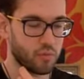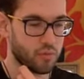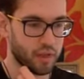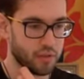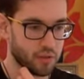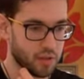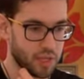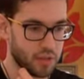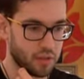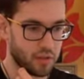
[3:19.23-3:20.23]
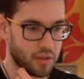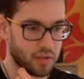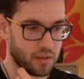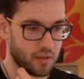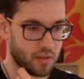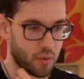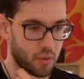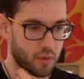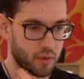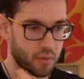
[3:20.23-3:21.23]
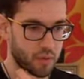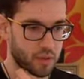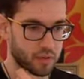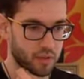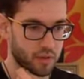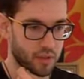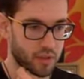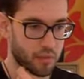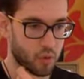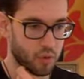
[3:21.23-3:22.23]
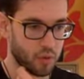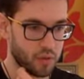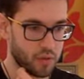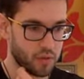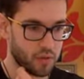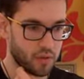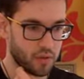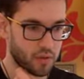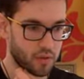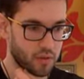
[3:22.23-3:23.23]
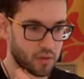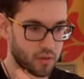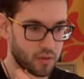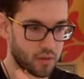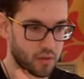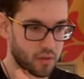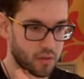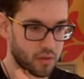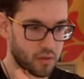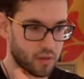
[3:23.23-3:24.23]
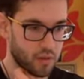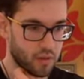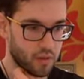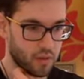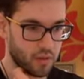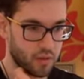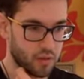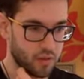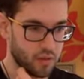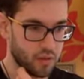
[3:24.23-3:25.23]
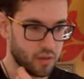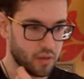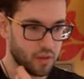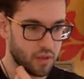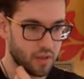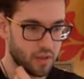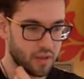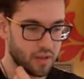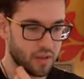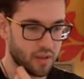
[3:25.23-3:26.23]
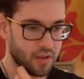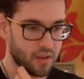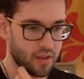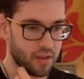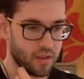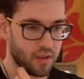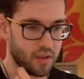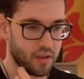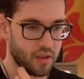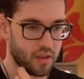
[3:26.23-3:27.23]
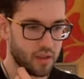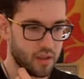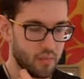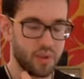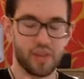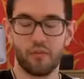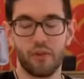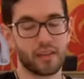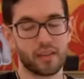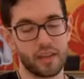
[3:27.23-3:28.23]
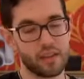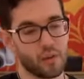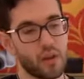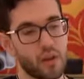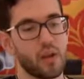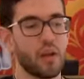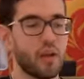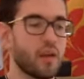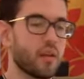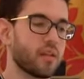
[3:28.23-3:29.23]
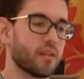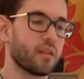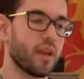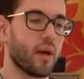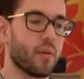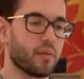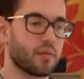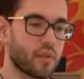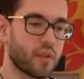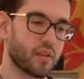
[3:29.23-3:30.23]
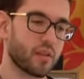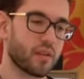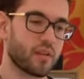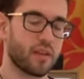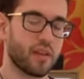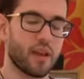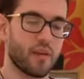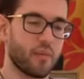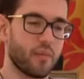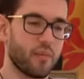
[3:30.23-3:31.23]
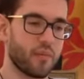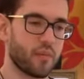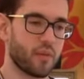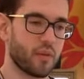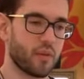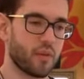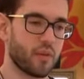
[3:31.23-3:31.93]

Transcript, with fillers: like strategically. He's yeah. going to vote based on like emotion. He's also he's not that big of an immediate threat. And the later, the longer he stays, the more. But the fact the more we have a threat on the other side. Yeah, of the once he's gone, yeah, they're going to look to me.